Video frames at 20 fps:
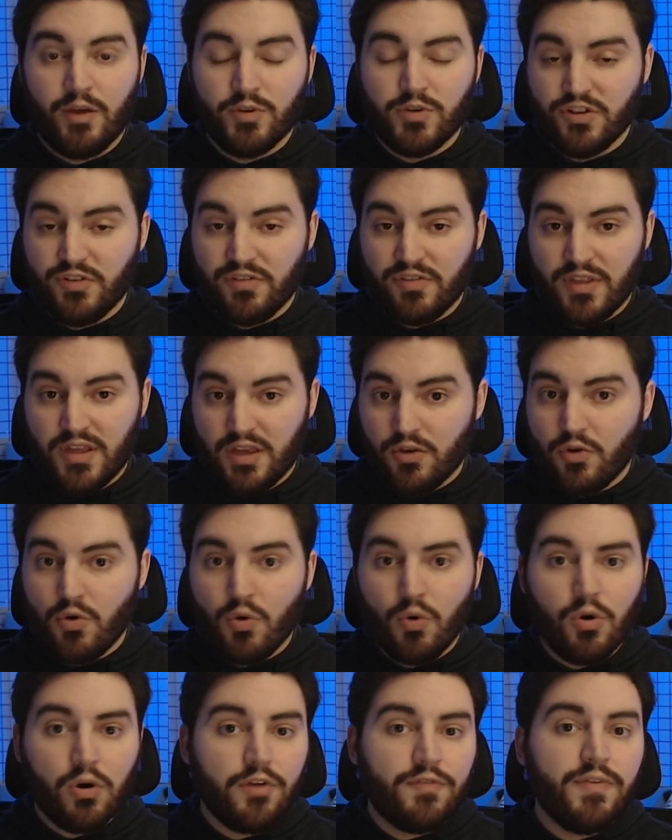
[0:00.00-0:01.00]
which is the
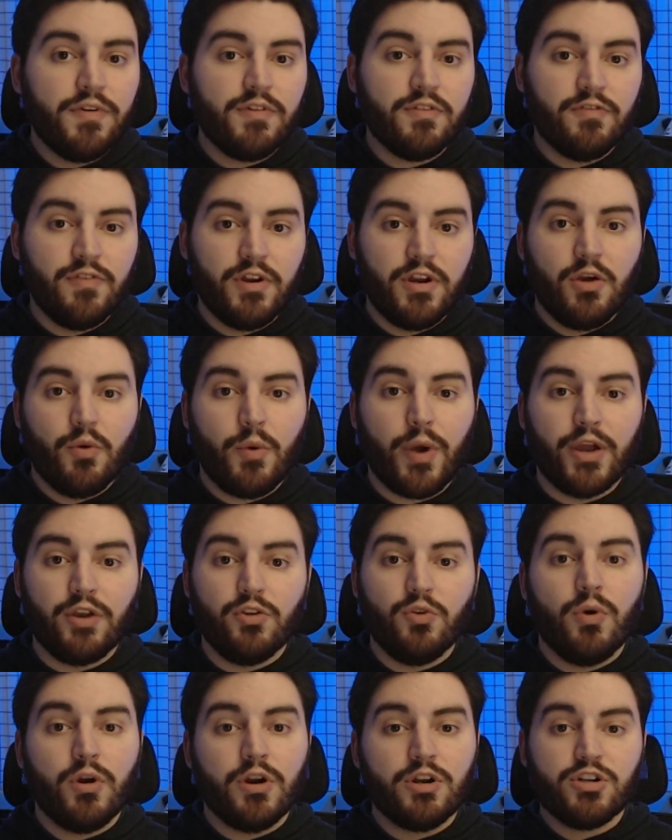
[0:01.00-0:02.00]
core of this video, I
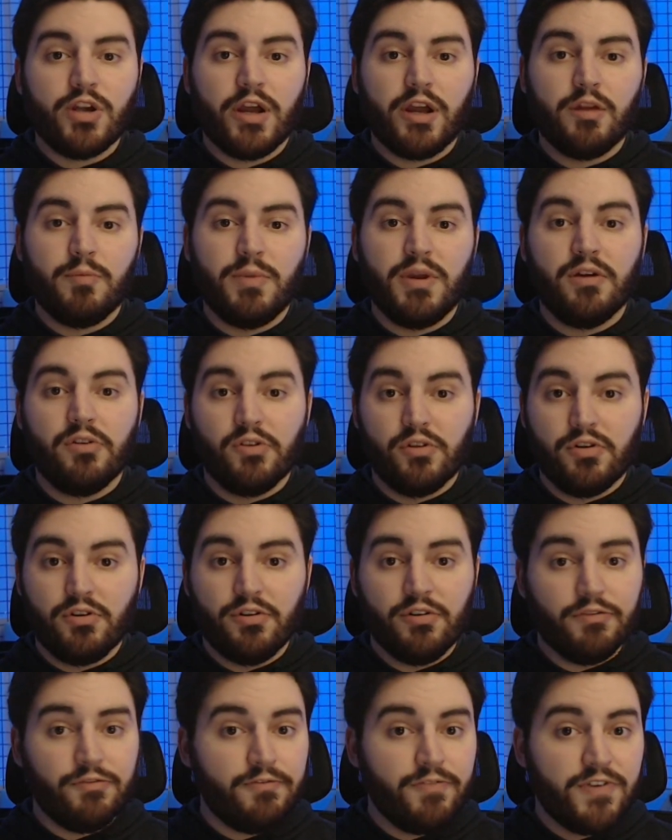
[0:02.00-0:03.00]
do want to try to be a
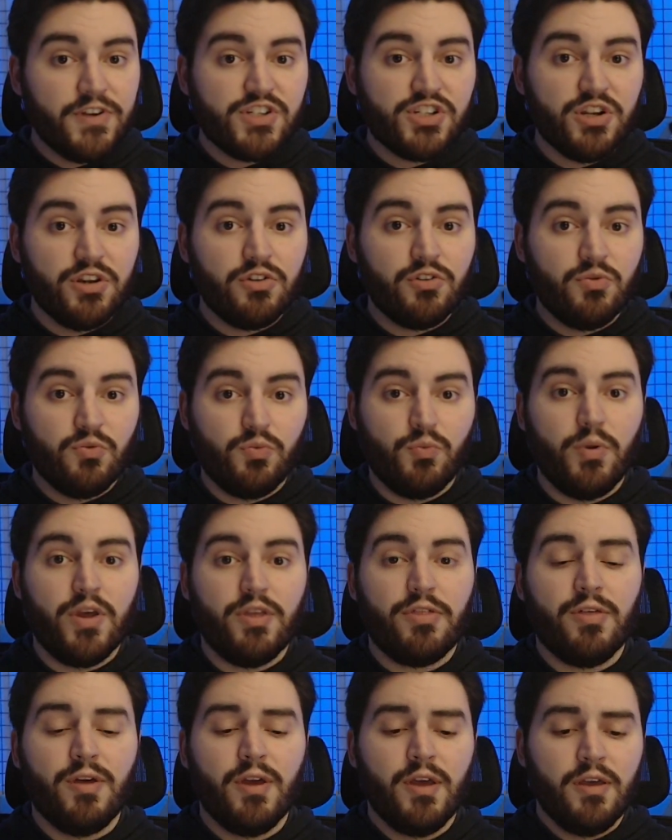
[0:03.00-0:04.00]
little efficient
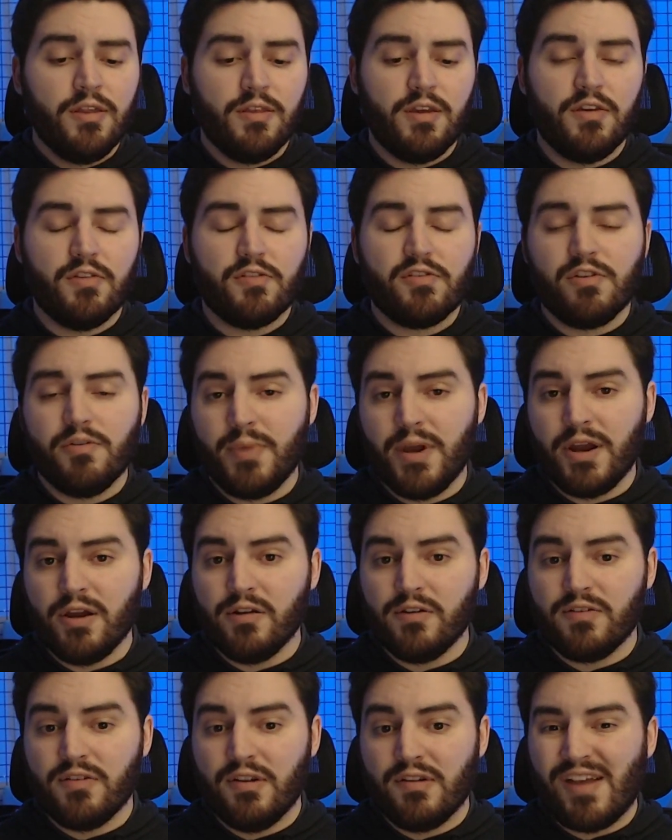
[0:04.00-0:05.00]
with these
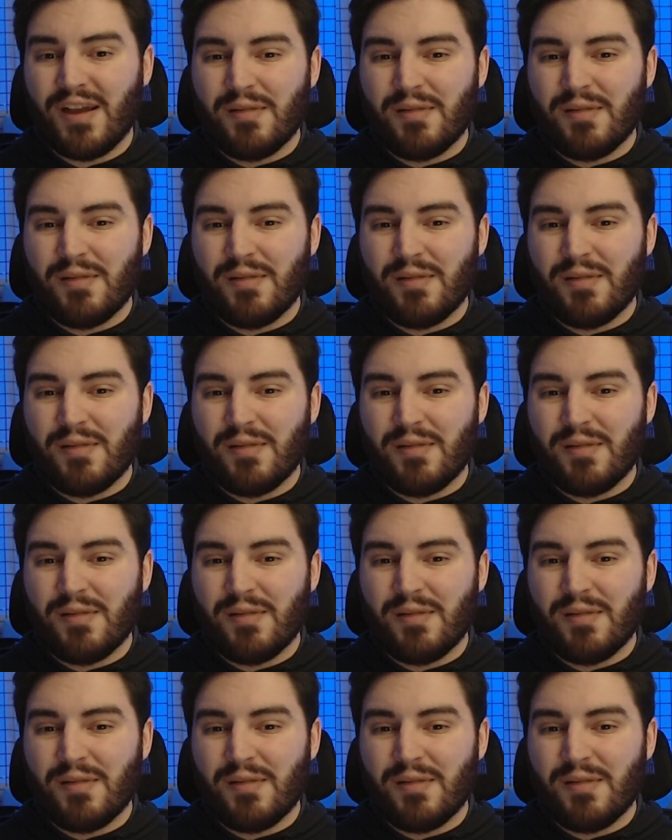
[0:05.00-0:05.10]
comparisons.